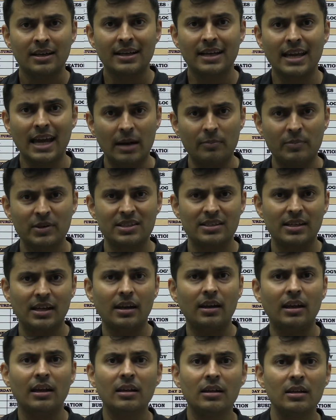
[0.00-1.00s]
gap is
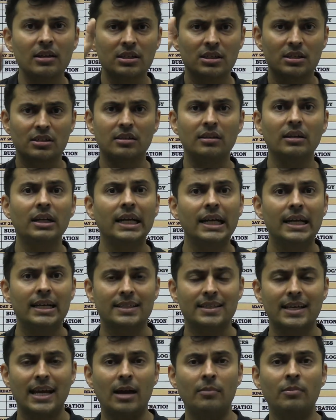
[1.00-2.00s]
there english three
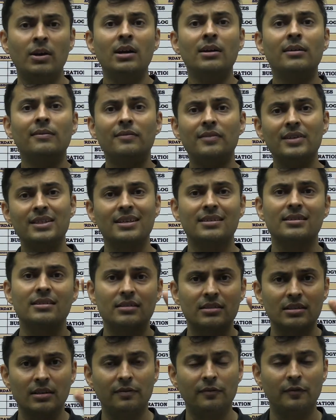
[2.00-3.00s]
days gap physics
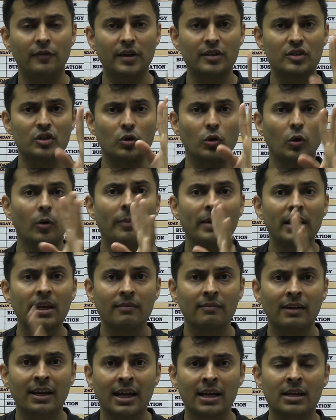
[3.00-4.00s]
is the first opening
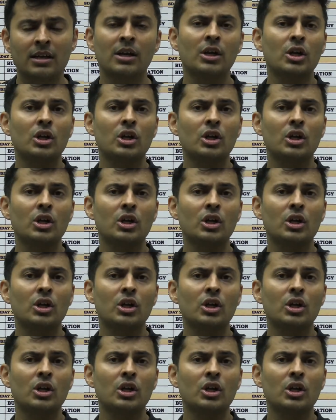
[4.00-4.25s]
wicket